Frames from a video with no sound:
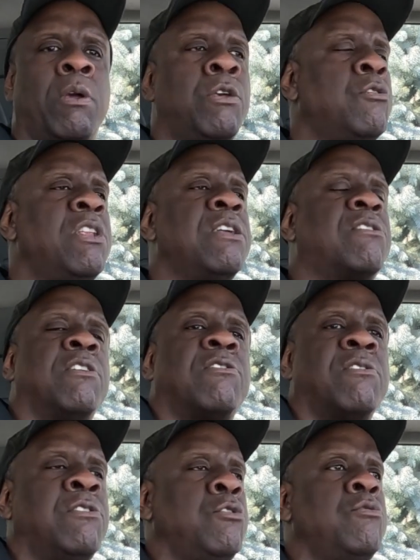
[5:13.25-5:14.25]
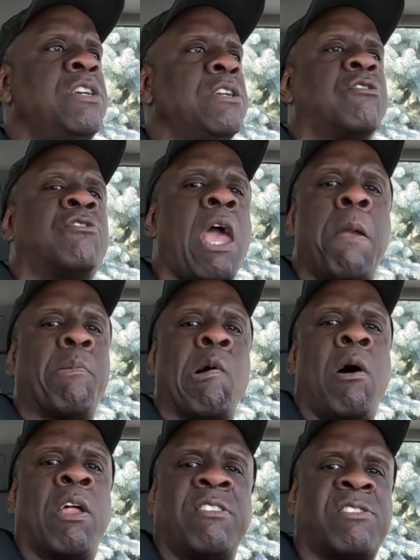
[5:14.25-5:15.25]
you need to taper
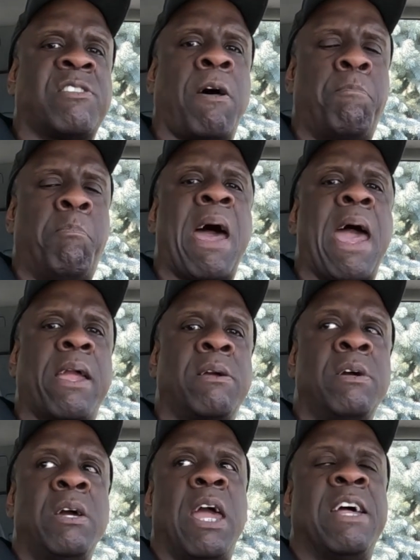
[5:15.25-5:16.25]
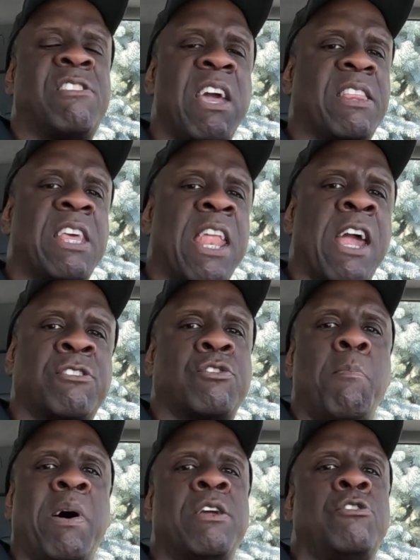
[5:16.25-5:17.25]
all that stuff back and take that
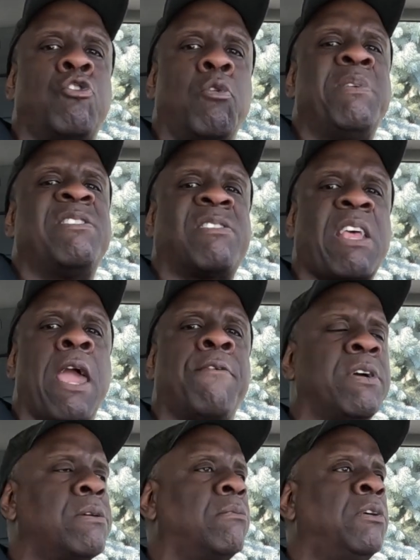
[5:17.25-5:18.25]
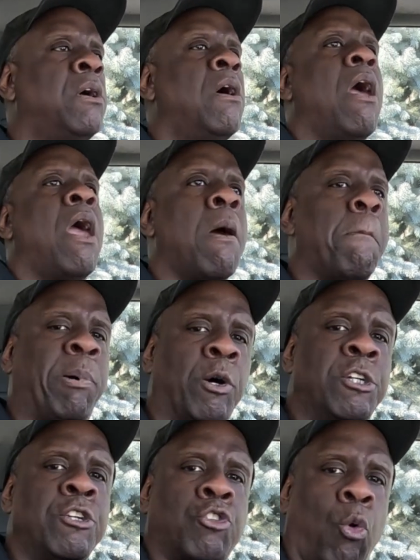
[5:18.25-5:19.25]
extra money that you would be saving and
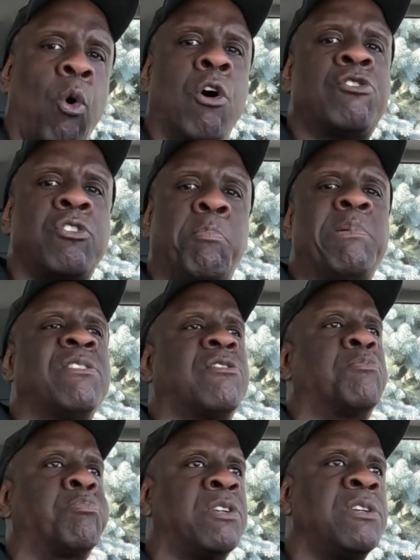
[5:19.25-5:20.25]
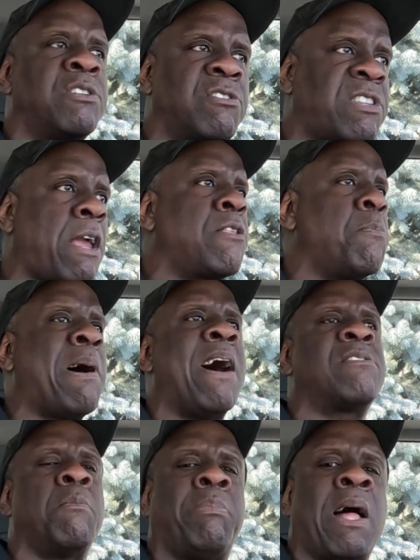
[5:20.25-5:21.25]
put it towards your business. Put it in a safe
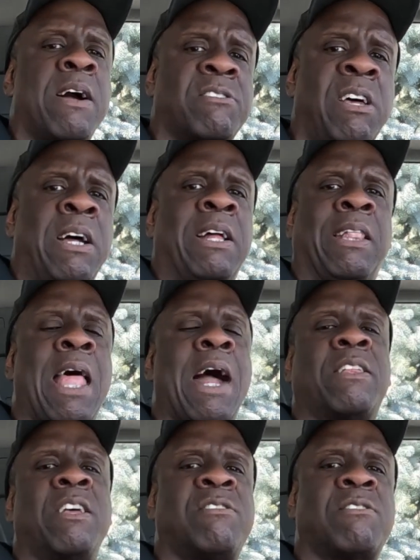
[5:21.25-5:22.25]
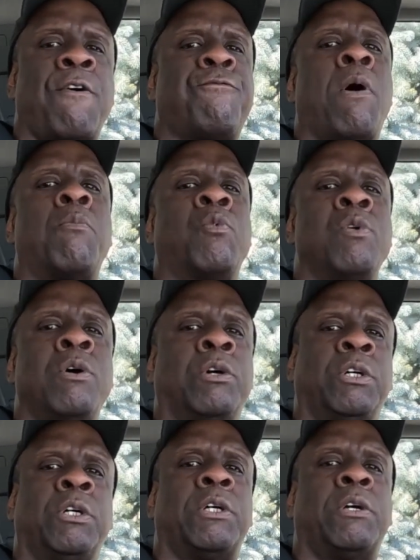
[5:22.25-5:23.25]
deposit box, lock that stuff up real
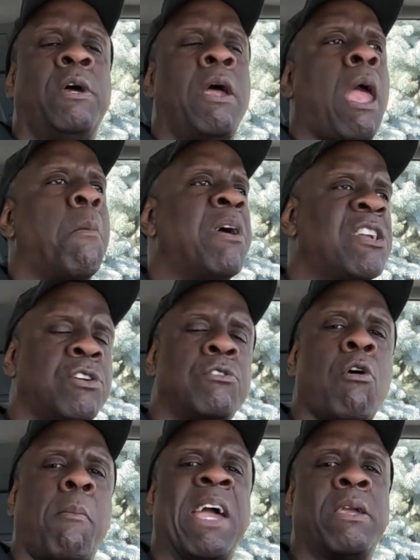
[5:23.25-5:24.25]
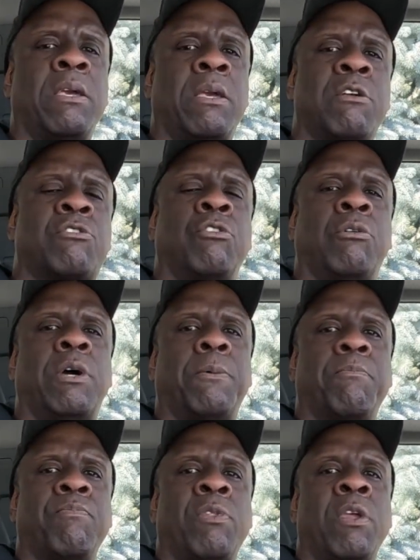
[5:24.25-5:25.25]
good, and make sure nobody can get to
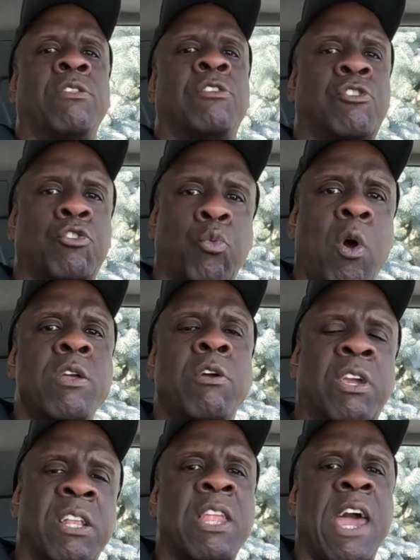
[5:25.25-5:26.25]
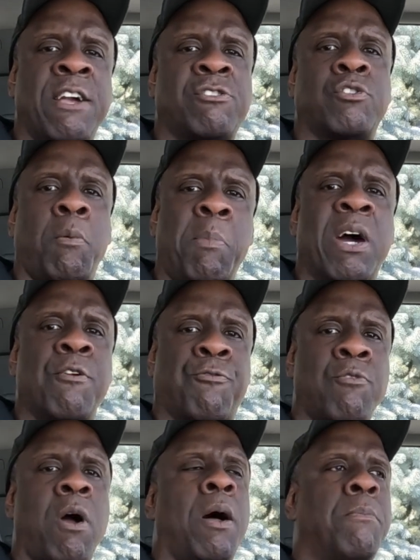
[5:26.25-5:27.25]
it. This is where you're getting the extra money
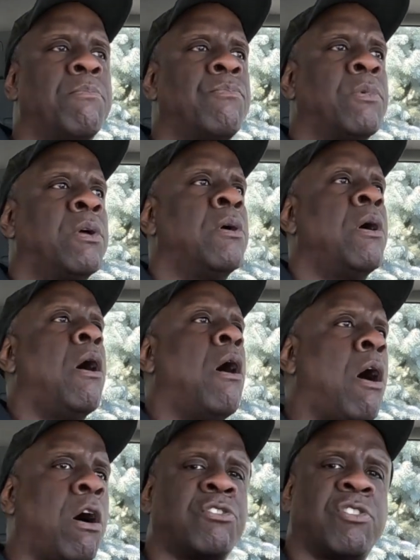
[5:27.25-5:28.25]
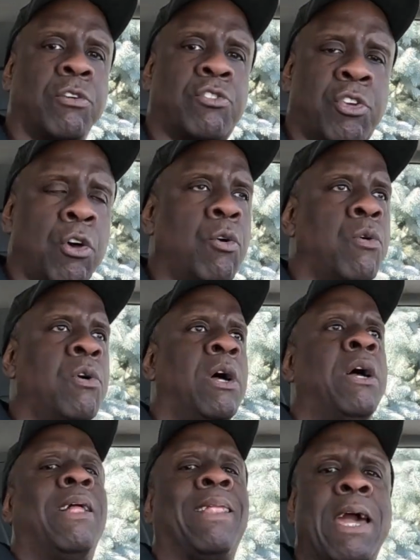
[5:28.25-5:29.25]
from. Also, too,
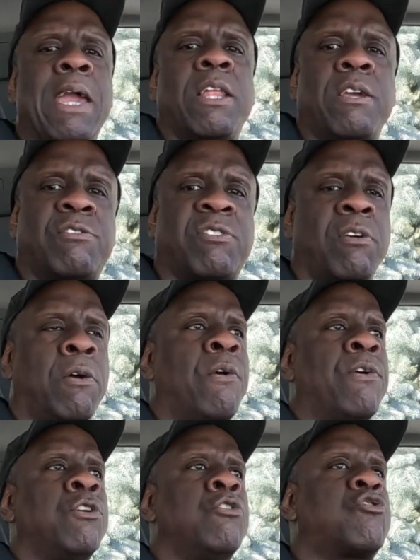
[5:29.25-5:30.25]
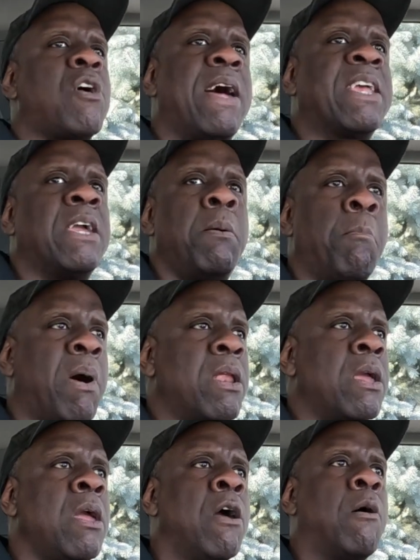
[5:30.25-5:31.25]
ladies, you trying to get
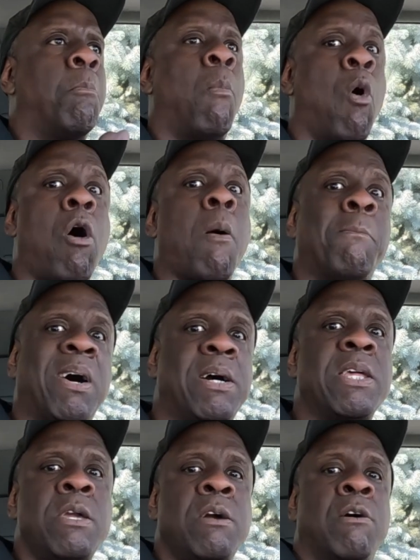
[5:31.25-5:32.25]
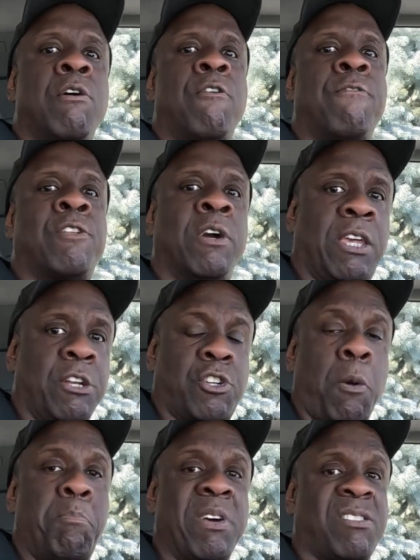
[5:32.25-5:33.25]
more money to get
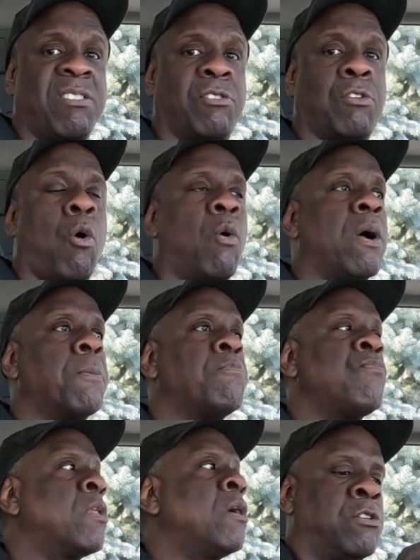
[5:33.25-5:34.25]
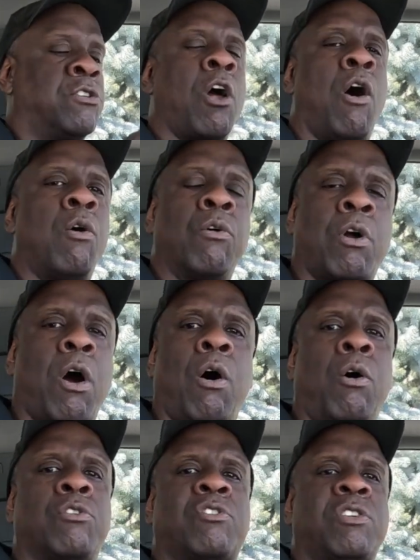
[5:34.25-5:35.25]
your business going, don't
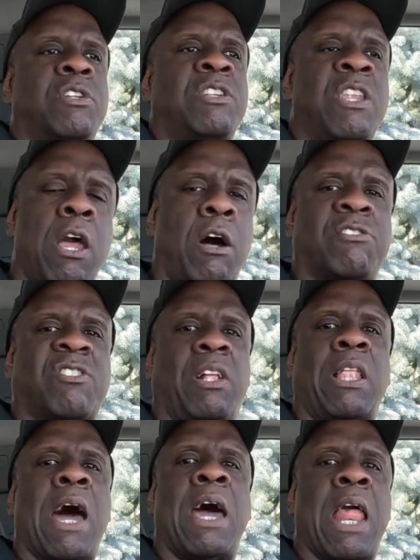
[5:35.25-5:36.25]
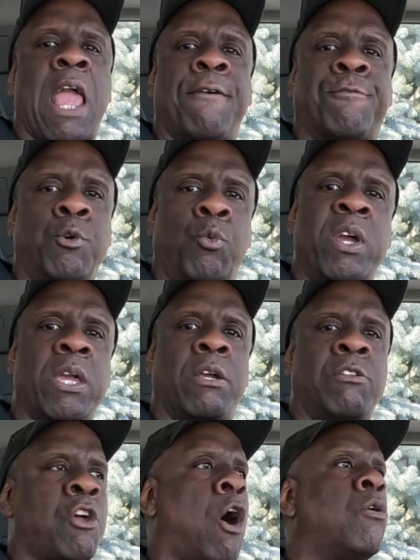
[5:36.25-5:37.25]
go to the nail salon every week.
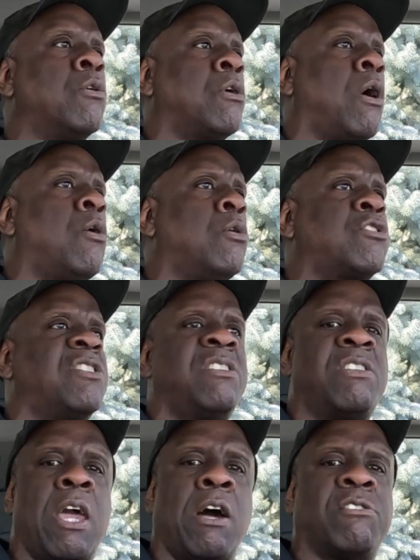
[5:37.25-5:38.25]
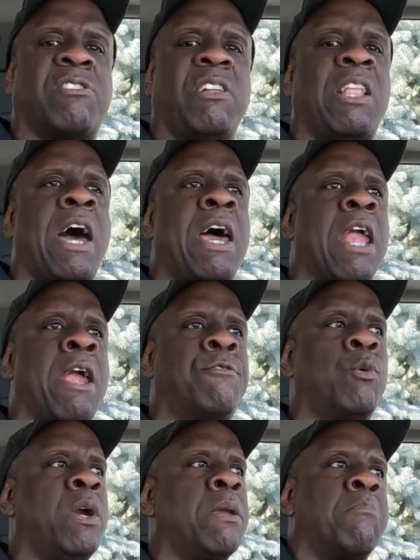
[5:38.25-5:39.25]
Don't go to the nail salon
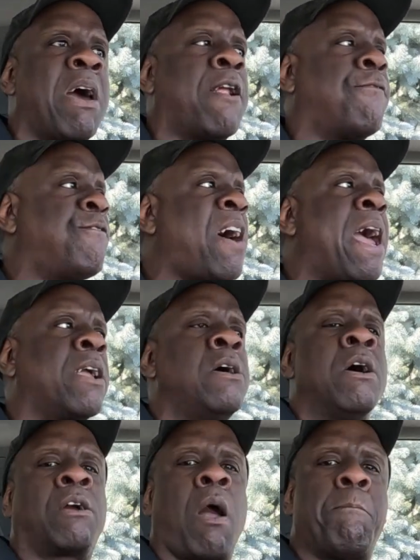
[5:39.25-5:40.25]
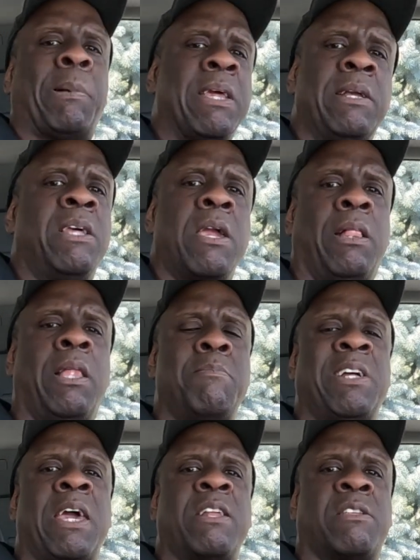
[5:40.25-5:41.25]
every week. Matter of fact, completely
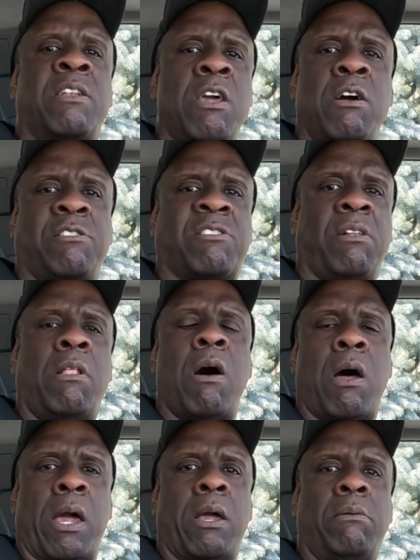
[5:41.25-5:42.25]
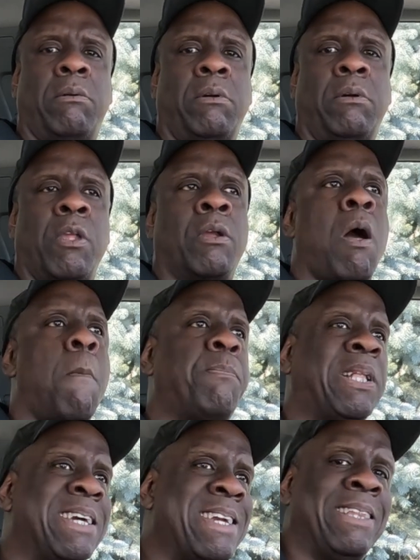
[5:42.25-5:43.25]
eliminate the nail salon.
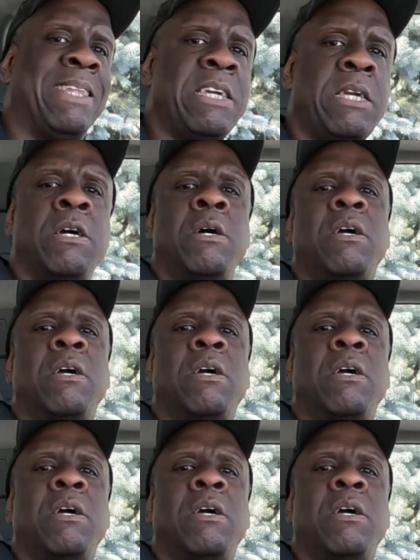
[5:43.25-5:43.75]
Completely